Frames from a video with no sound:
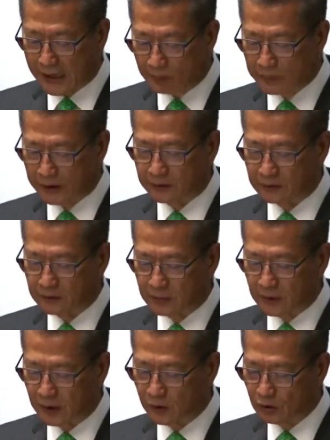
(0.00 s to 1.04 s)
OFC
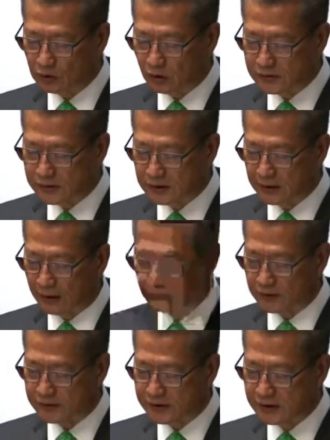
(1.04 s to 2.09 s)
suits various types of
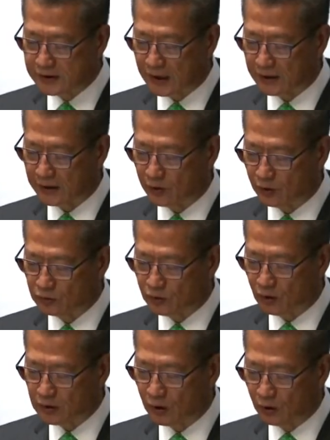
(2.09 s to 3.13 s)
investment funds. We
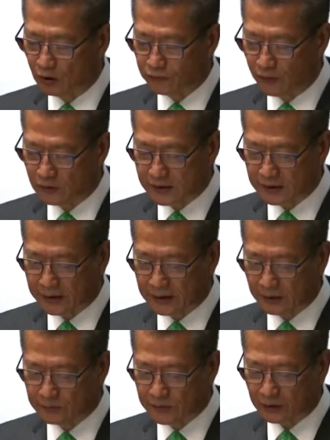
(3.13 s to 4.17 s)
will provide subsidies
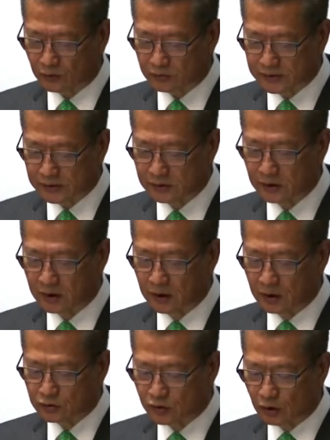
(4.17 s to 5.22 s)
to cover
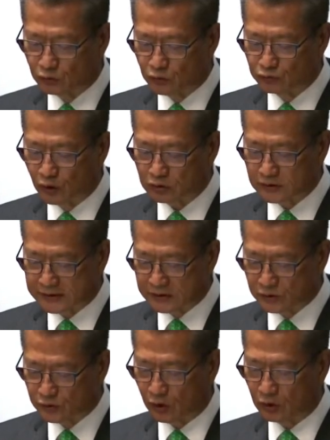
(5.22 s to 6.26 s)
70% of the expenses
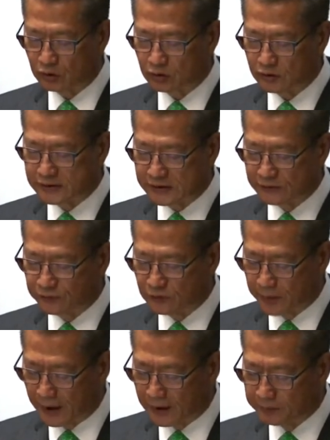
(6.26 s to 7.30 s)
paid to local
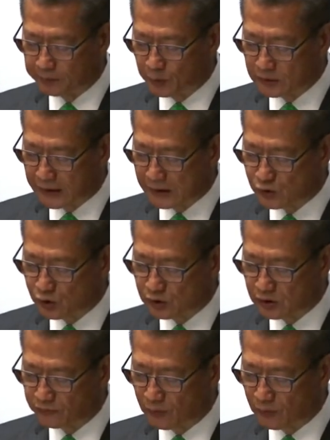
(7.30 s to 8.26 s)
professional service providers